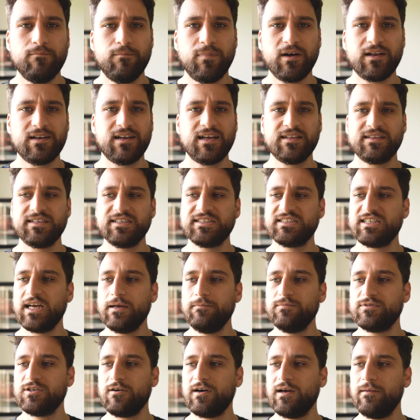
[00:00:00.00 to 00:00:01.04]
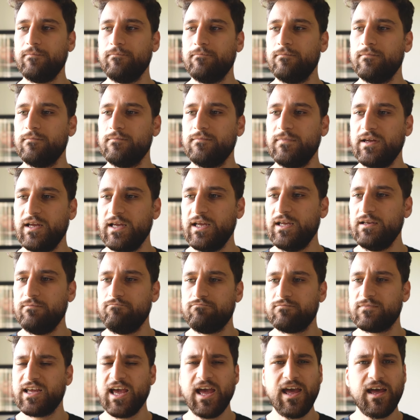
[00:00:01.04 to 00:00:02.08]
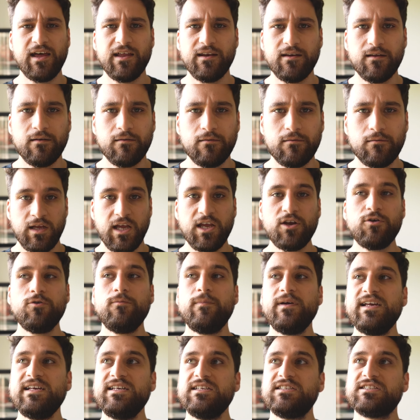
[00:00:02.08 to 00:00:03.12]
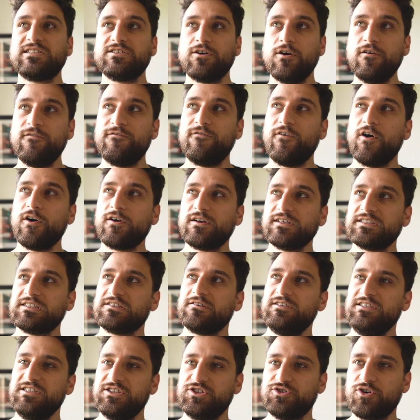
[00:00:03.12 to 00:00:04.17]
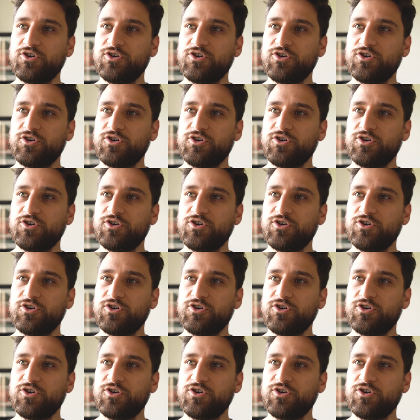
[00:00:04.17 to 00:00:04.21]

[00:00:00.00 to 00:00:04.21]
But at the same time, he cared. He could be so focused on his